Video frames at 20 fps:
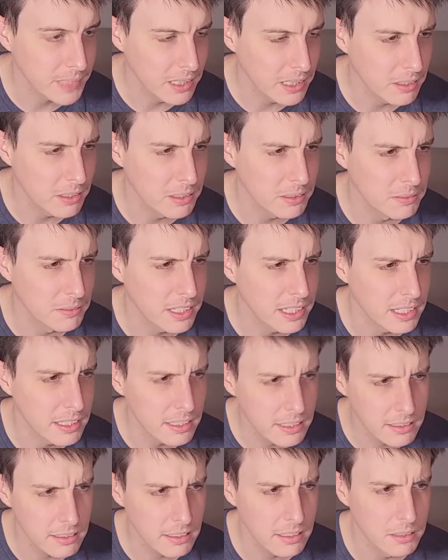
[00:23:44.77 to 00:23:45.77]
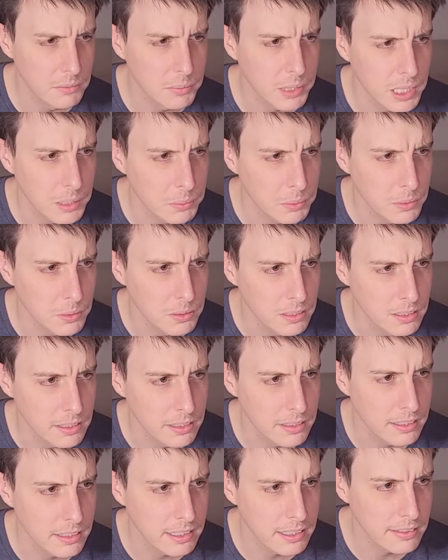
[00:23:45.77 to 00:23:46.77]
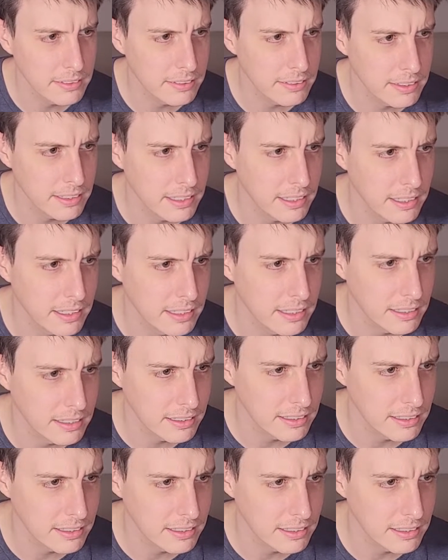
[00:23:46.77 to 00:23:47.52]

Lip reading: a lot of Indian people, and they say,